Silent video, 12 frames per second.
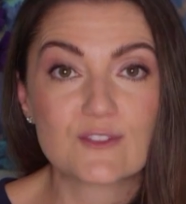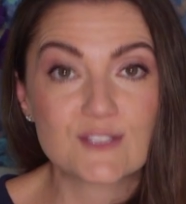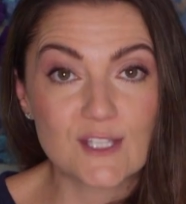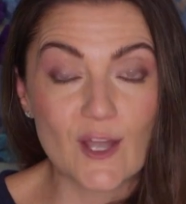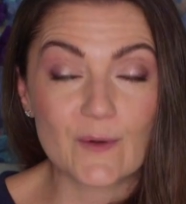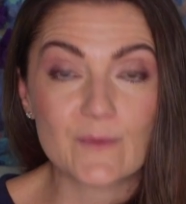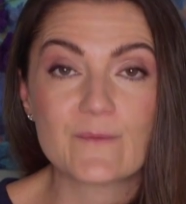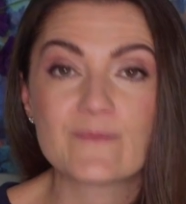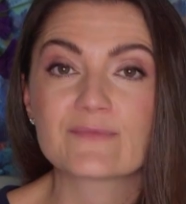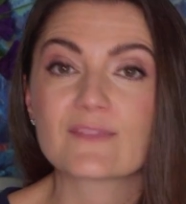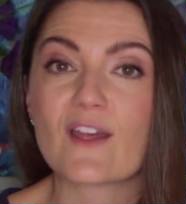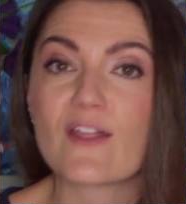So,
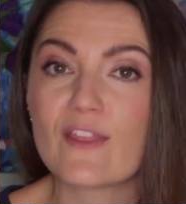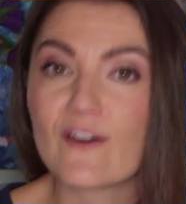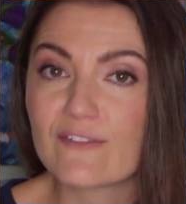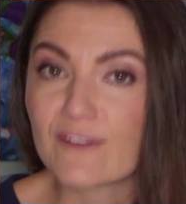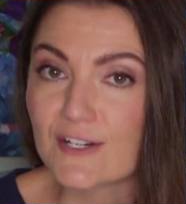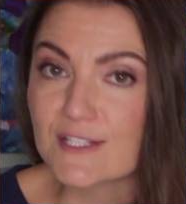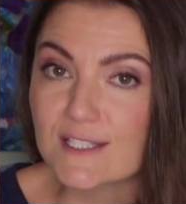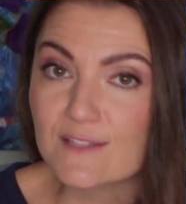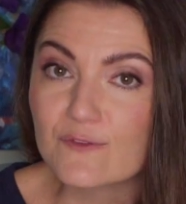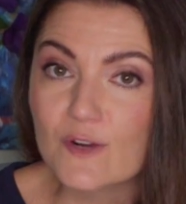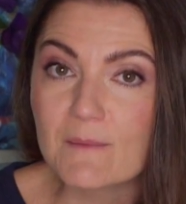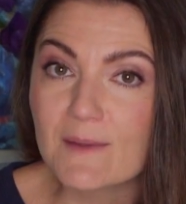the first
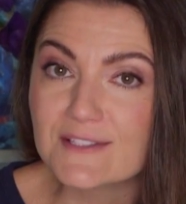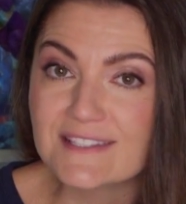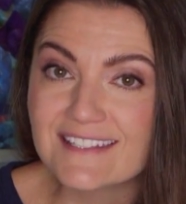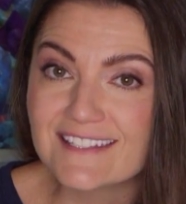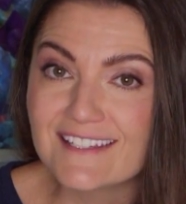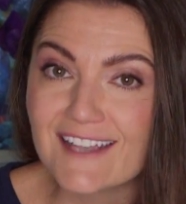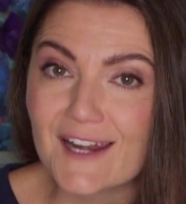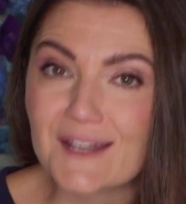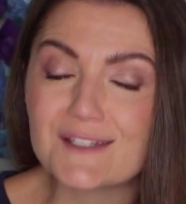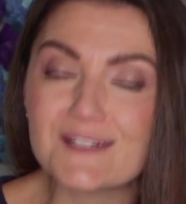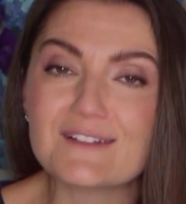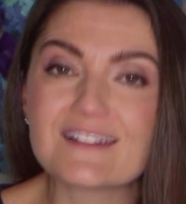and foremost thing you got
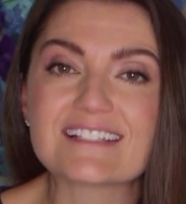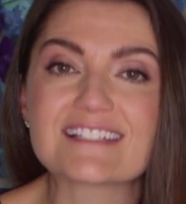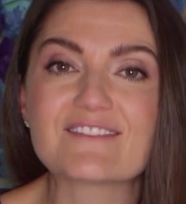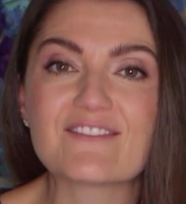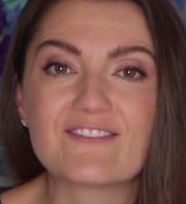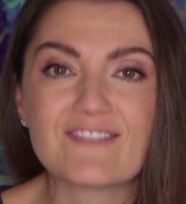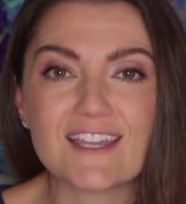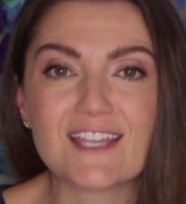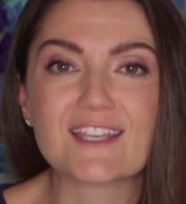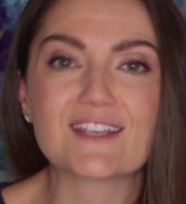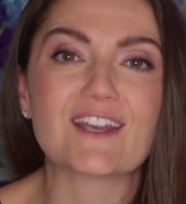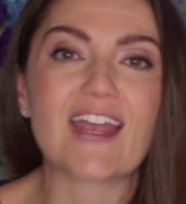to do is
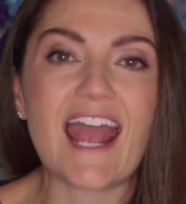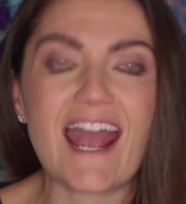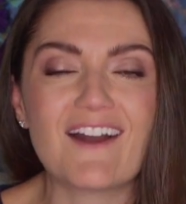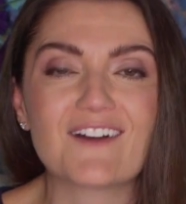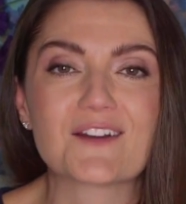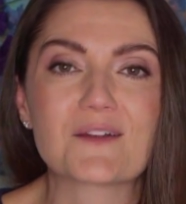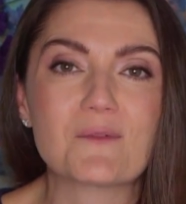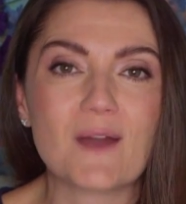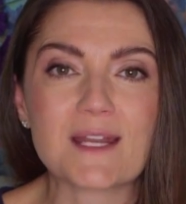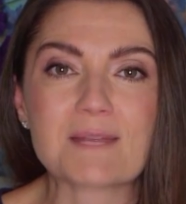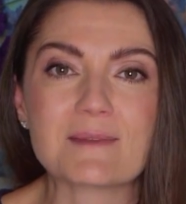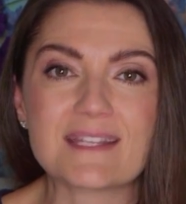figure out
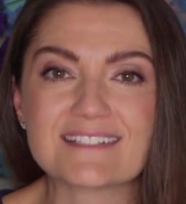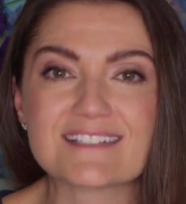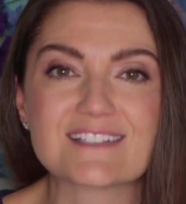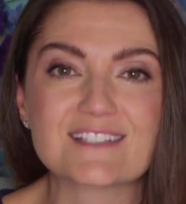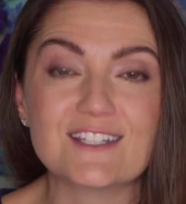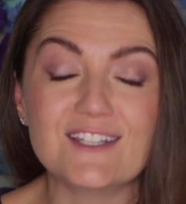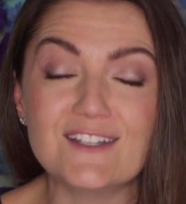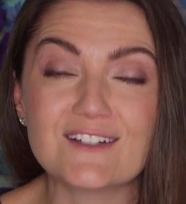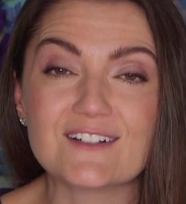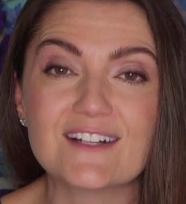what it means to you.